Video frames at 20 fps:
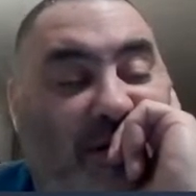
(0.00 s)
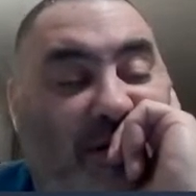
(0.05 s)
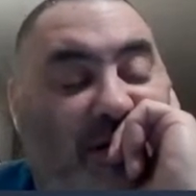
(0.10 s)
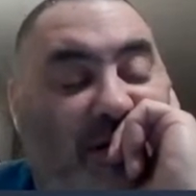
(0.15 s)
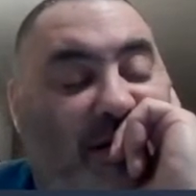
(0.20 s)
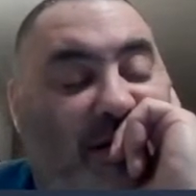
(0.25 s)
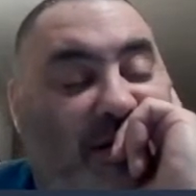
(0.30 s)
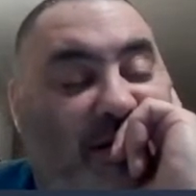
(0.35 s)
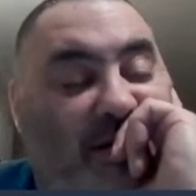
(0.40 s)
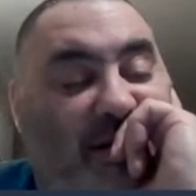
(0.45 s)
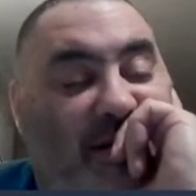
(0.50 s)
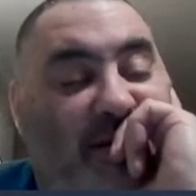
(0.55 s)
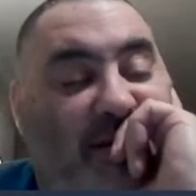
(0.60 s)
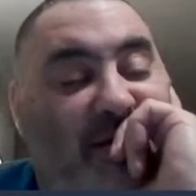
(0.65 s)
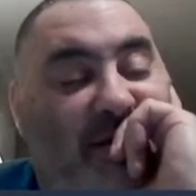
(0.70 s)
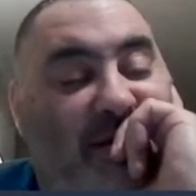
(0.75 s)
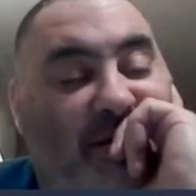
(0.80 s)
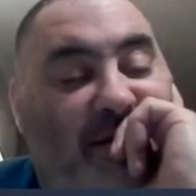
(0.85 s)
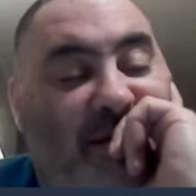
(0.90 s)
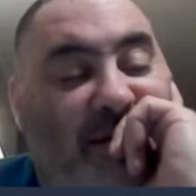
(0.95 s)
Okay.
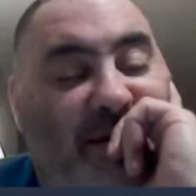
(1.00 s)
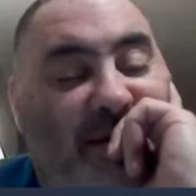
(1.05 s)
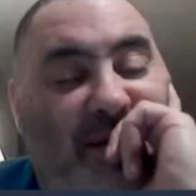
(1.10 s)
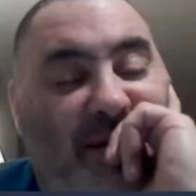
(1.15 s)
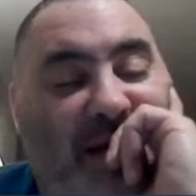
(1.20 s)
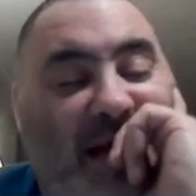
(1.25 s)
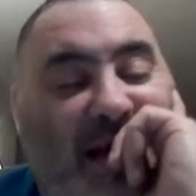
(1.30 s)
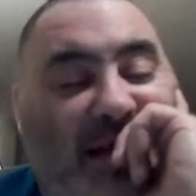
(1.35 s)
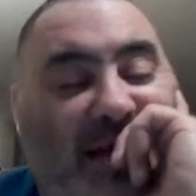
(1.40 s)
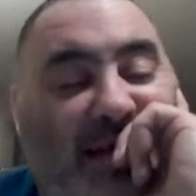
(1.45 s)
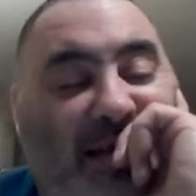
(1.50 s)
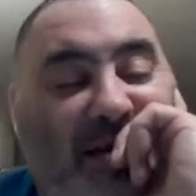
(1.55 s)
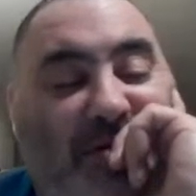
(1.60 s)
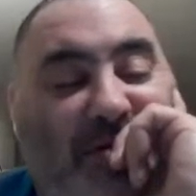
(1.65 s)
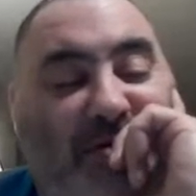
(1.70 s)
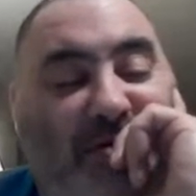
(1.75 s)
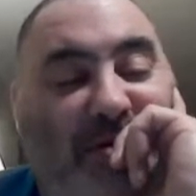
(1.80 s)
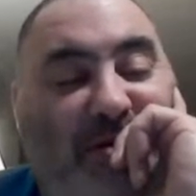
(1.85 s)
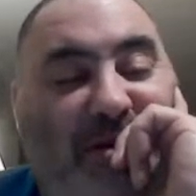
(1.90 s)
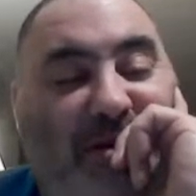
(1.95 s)
Went out and got a
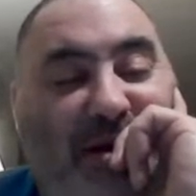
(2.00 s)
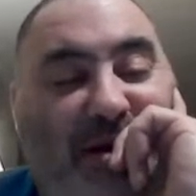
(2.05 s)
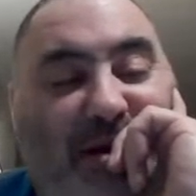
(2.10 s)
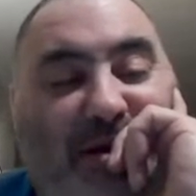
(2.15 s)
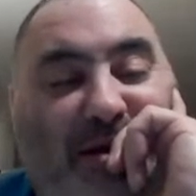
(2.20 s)
guy.